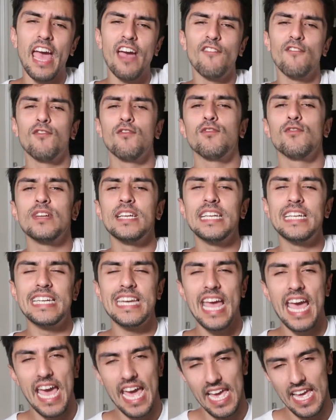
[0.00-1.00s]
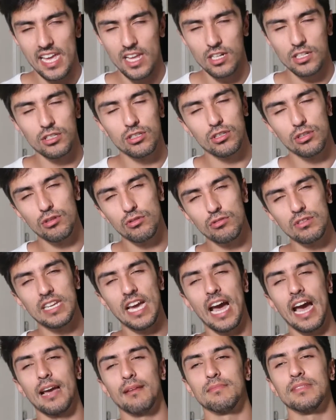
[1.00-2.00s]
every day, 2
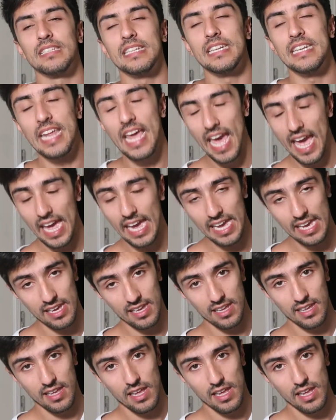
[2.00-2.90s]
times a day,